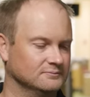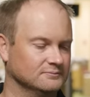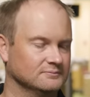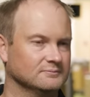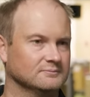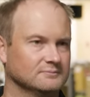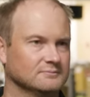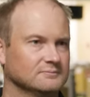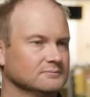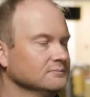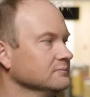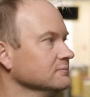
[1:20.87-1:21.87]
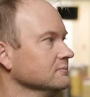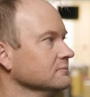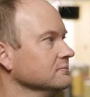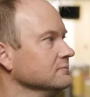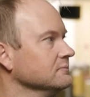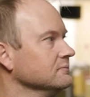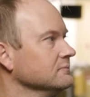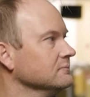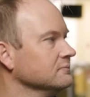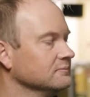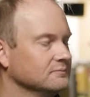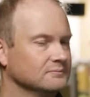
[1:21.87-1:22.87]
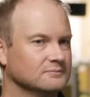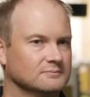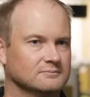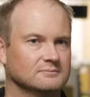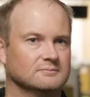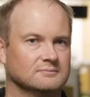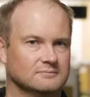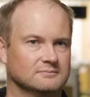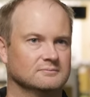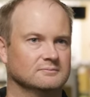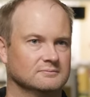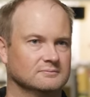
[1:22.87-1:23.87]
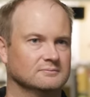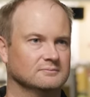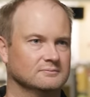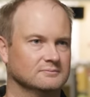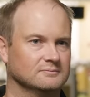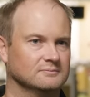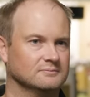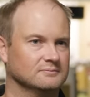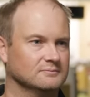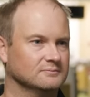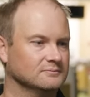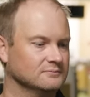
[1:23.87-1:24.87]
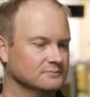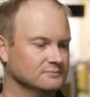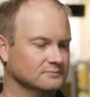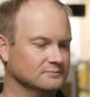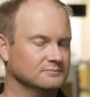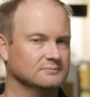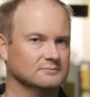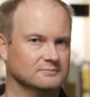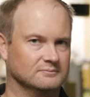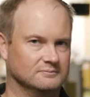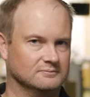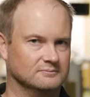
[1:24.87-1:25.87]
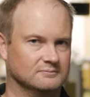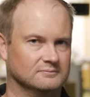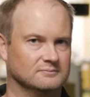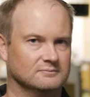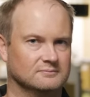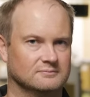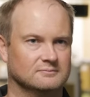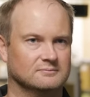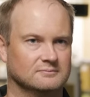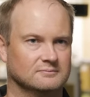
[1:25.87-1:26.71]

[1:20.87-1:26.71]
(not speaking)